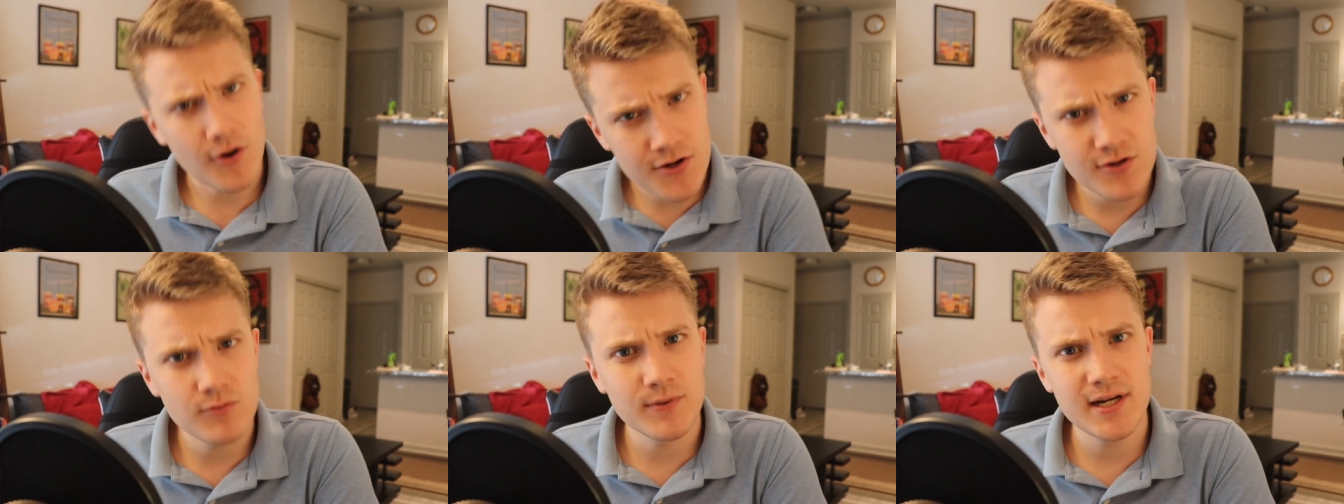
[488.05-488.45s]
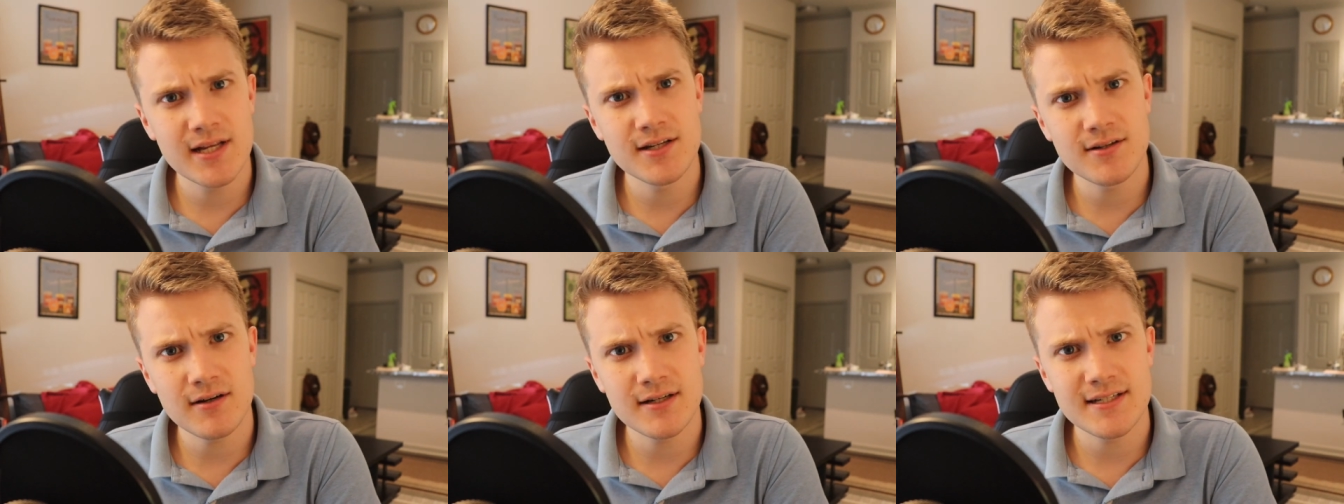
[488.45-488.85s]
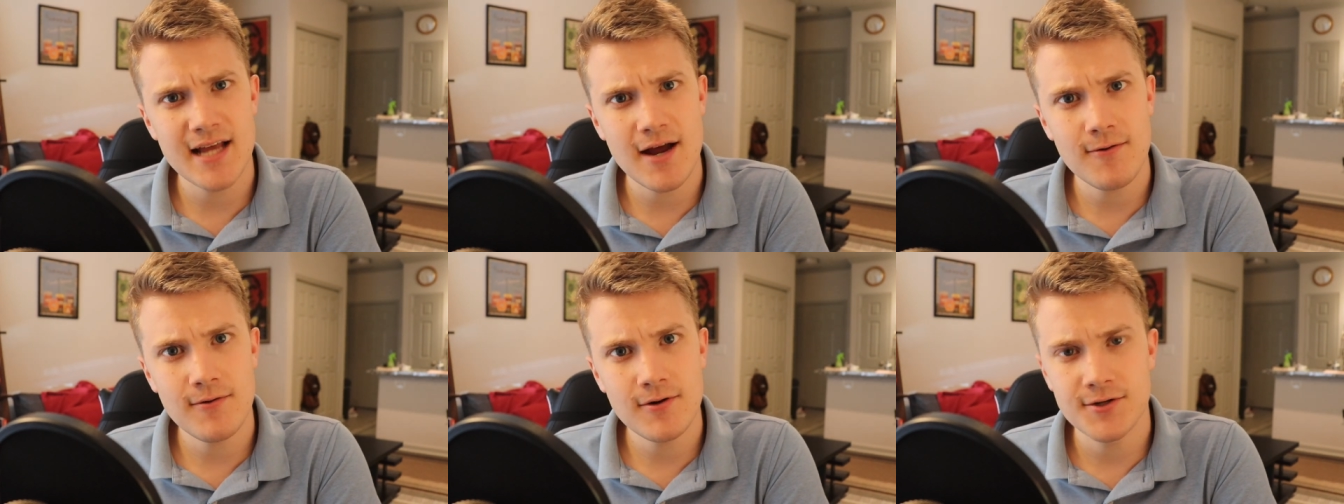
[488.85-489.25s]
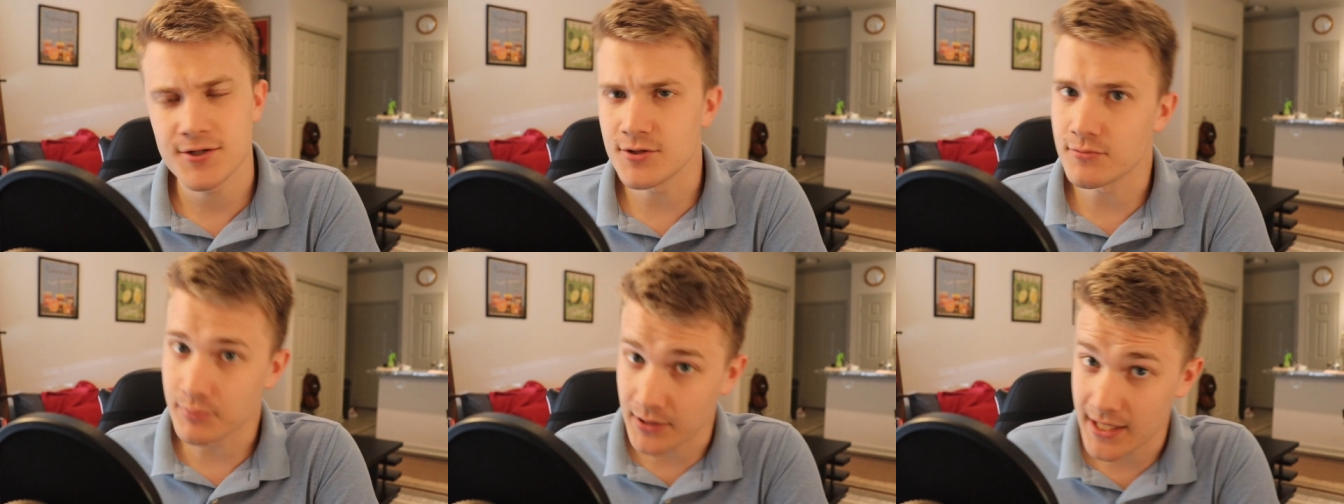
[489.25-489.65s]
Are you reading Dark Tower?
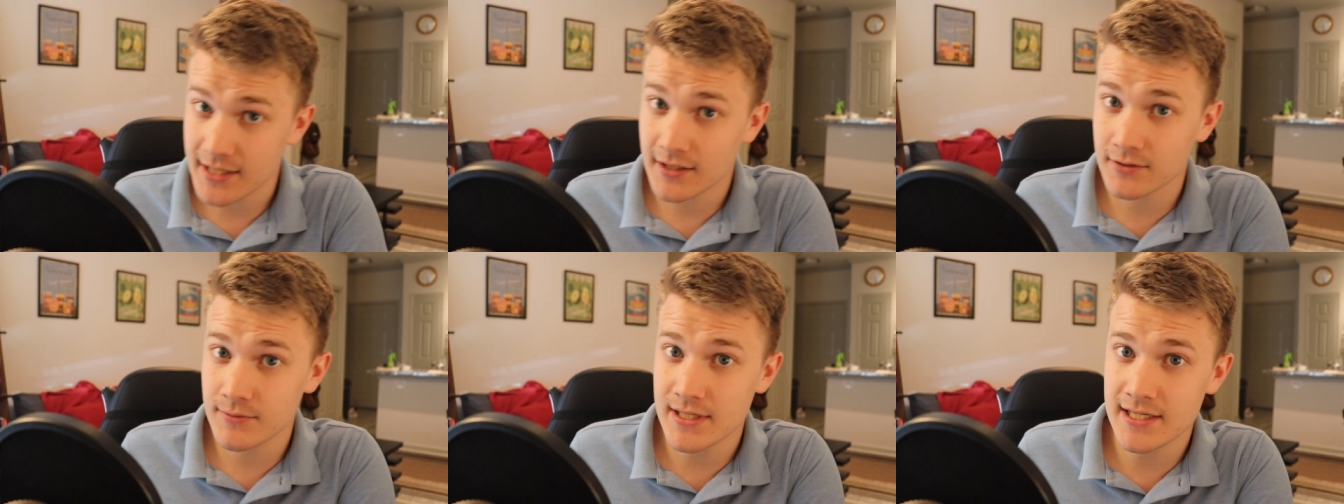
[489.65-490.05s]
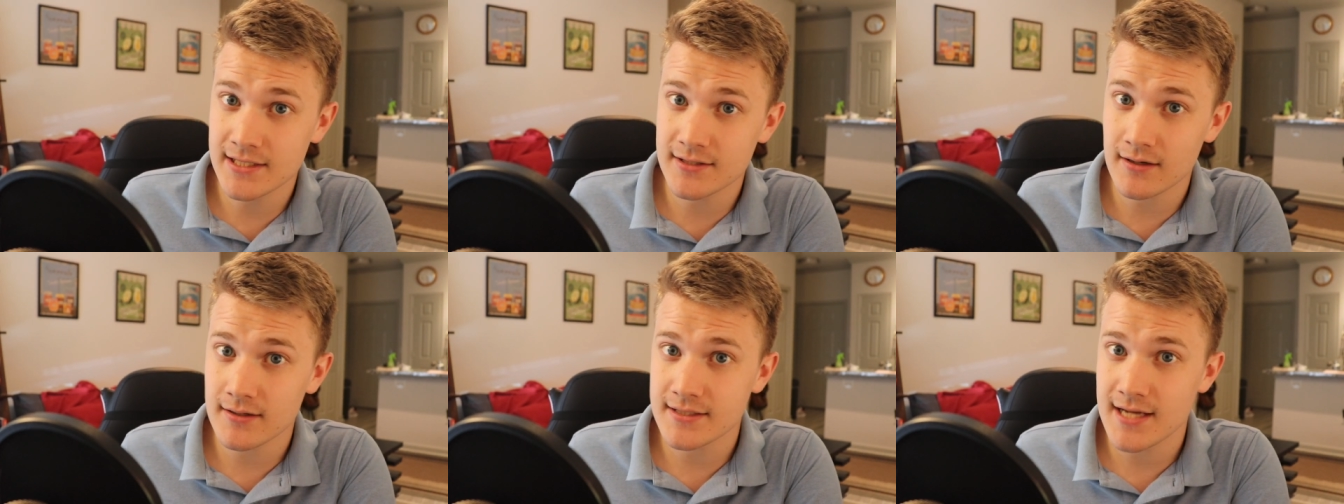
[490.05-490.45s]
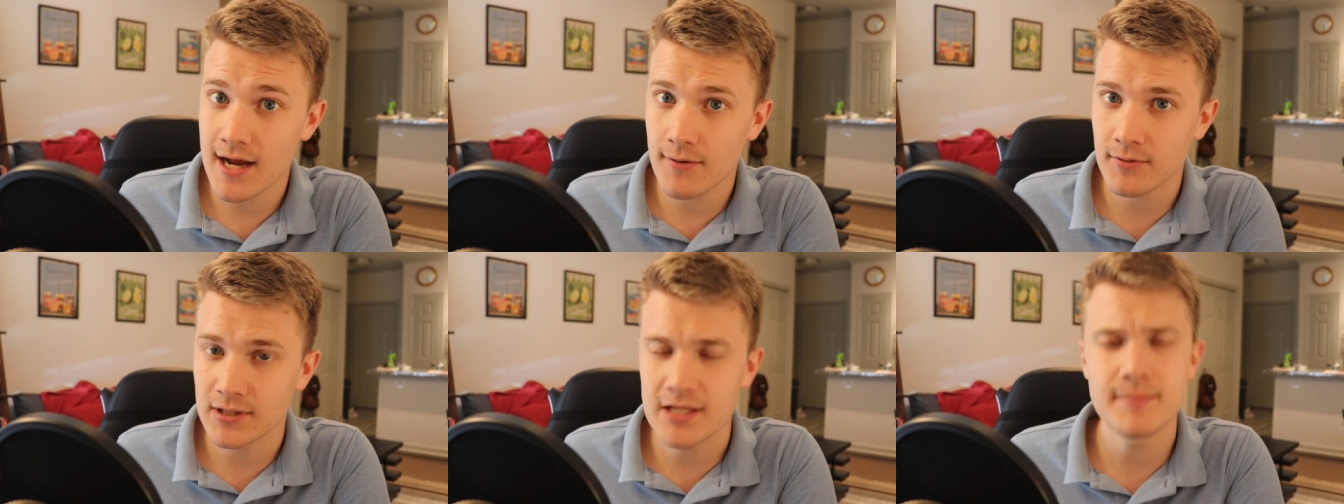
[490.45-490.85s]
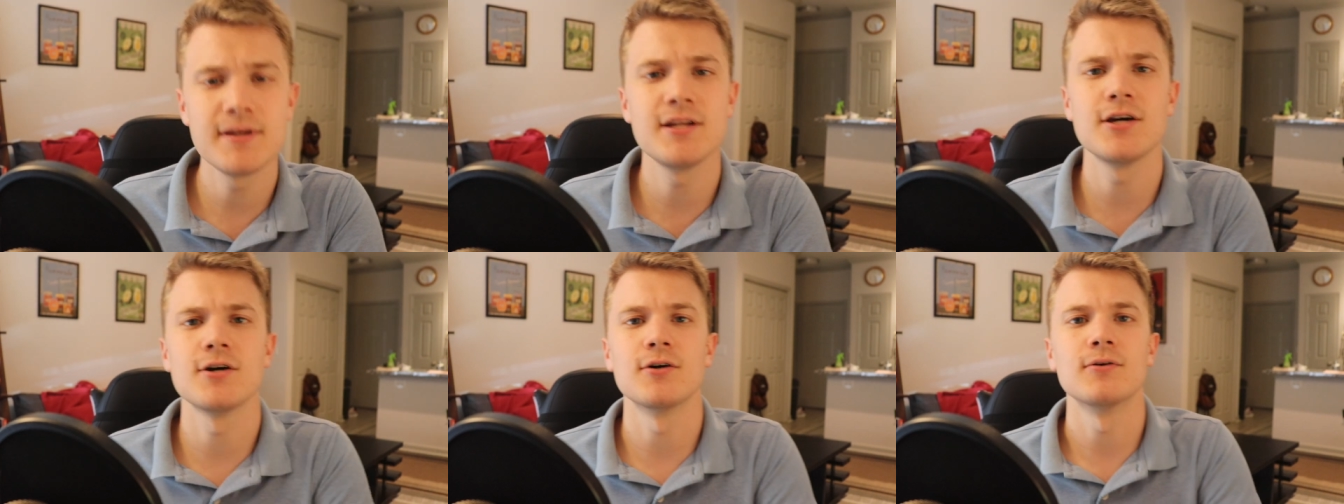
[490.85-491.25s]
Do you plan on reading Dark Tower? Let
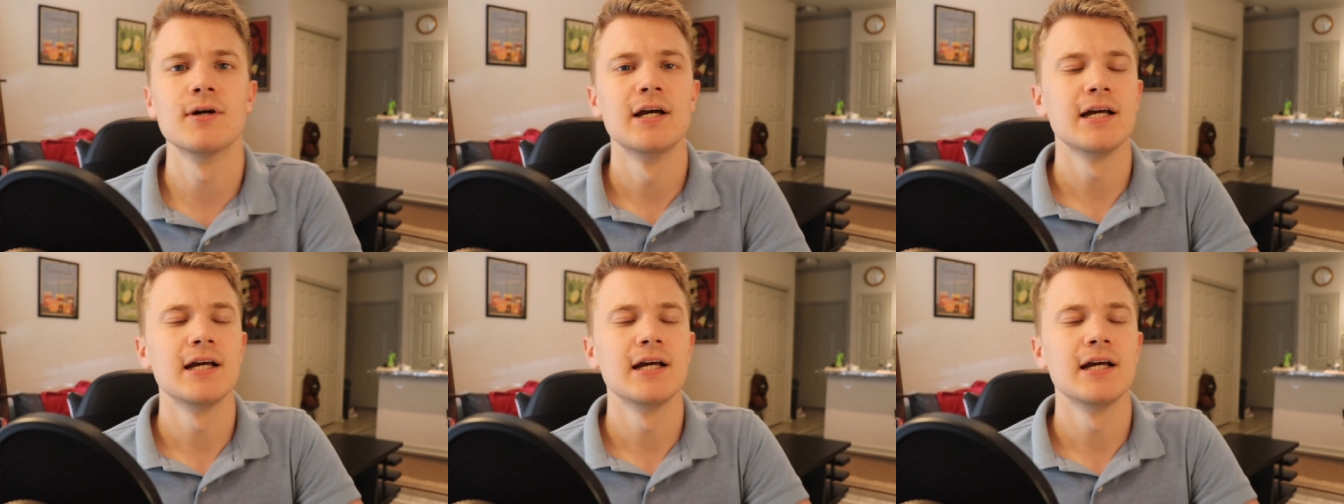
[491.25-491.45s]
me know